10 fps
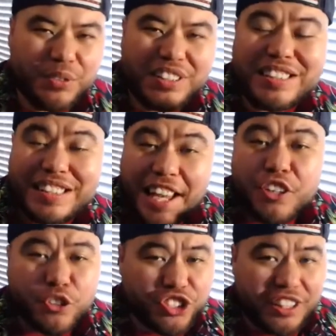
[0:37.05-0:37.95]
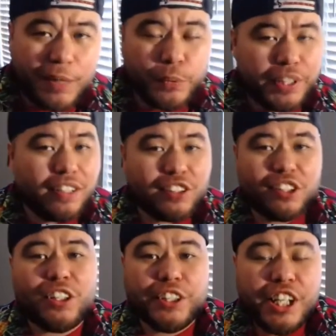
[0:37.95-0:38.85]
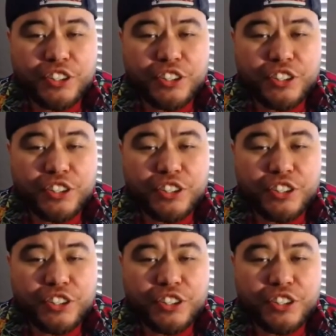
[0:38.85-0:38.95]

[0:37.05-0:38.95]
this energy that we are on.